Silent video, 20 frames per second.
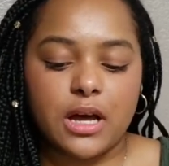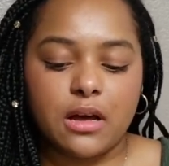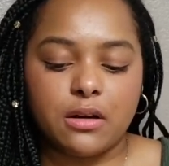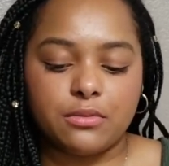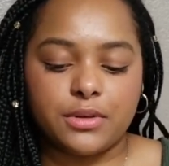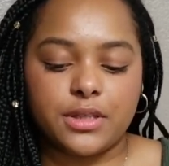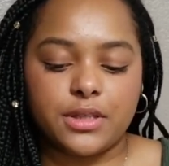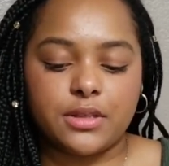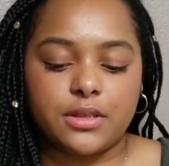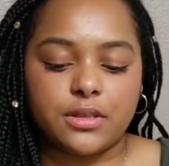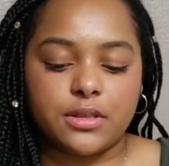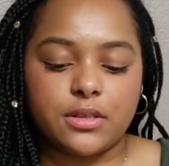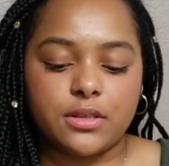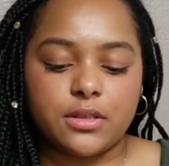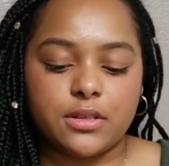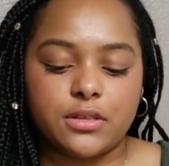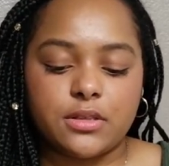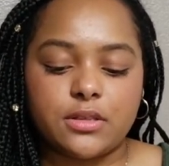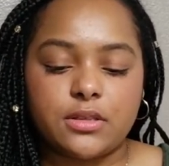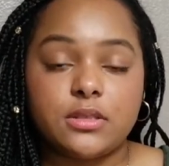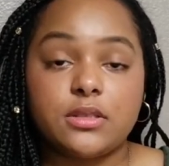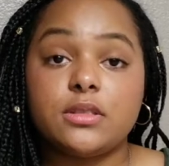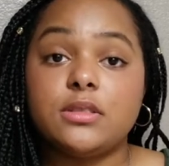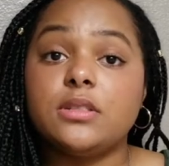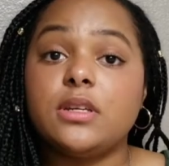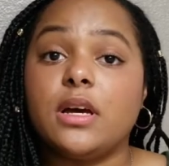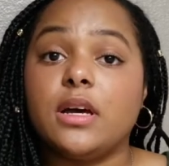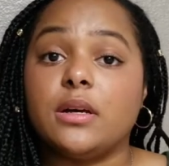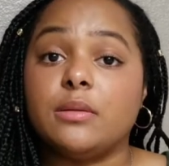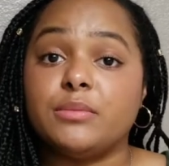I'll read the
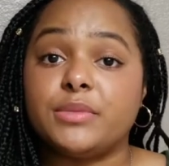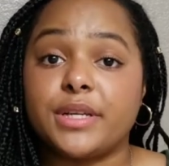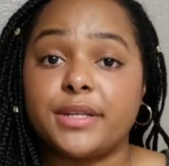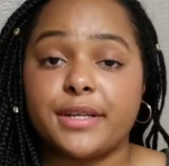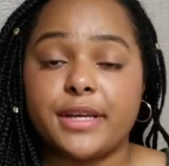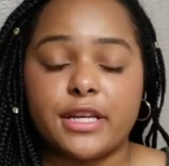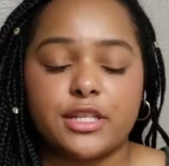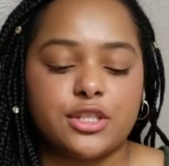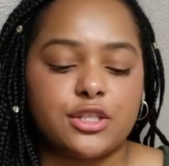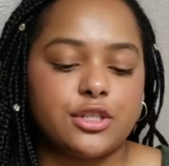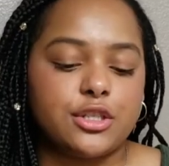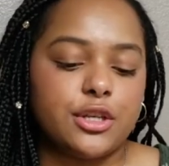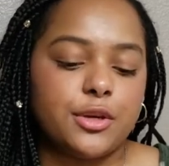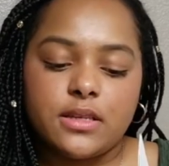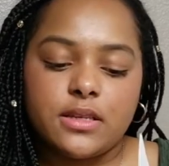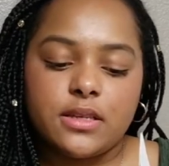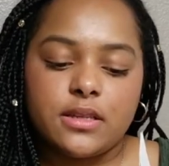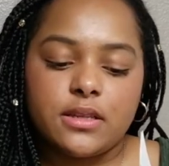um, dedication to you.